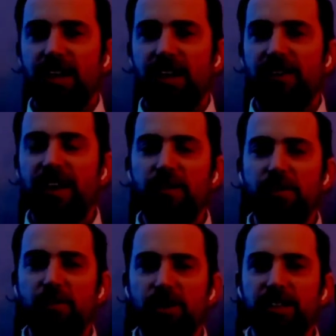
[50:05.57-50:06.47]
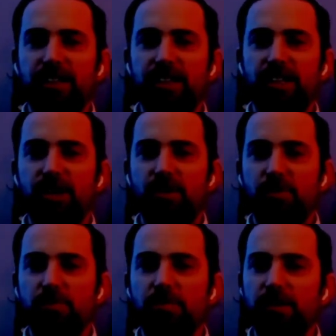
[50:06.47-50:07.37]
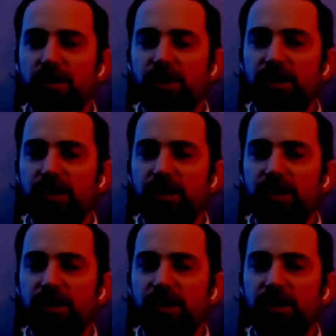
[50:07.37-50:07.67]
of how it worked, and you